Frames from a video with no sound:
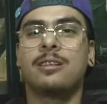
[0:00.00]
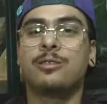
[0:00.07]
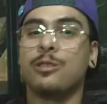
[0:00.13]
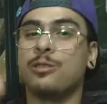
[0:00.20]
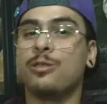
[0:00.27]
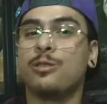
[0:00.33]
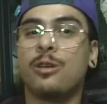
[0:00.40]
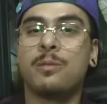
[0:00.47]

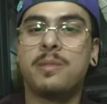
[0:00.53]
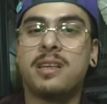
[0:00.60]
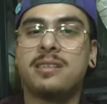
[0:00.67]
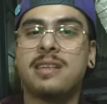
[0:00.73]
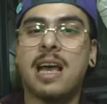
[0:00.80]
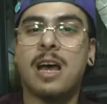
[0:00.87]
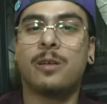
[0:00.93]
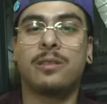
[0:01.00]
so you don't
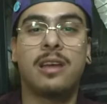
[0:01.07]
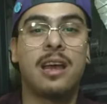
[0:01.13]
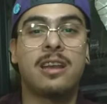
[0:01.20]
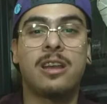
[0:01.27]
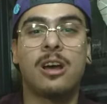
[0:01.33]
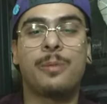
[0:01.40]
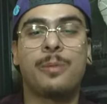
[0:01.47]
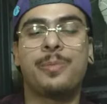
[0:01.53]
miss out
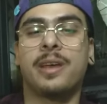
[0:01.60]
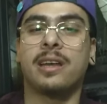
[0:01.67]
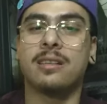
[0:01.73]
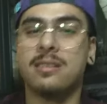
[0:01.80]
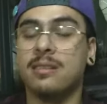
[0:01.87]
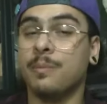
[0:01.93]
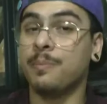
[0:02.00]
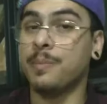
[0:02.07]
any
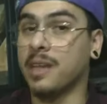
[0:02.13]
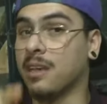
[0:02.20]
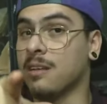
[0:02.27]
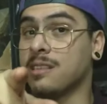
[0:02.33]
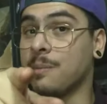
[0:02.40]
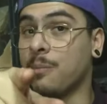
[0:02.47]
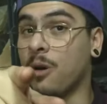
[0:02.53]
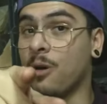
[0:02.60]
updates
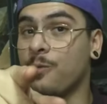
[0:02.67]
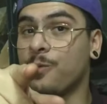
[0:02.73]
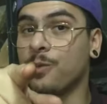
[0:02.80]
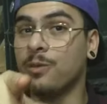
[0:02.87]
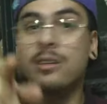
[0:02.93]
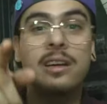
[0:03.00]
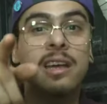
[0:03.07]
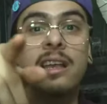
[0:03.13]
because the
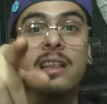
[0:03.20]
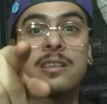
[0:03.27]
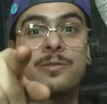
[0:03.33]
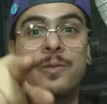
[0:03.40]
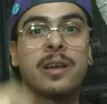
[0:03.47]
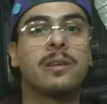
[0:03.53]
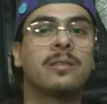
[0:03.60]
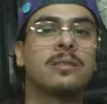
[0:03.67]
mofo it's
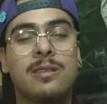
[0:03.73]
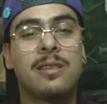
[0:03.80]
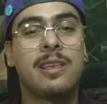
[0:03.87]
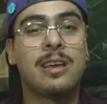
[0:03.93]
real.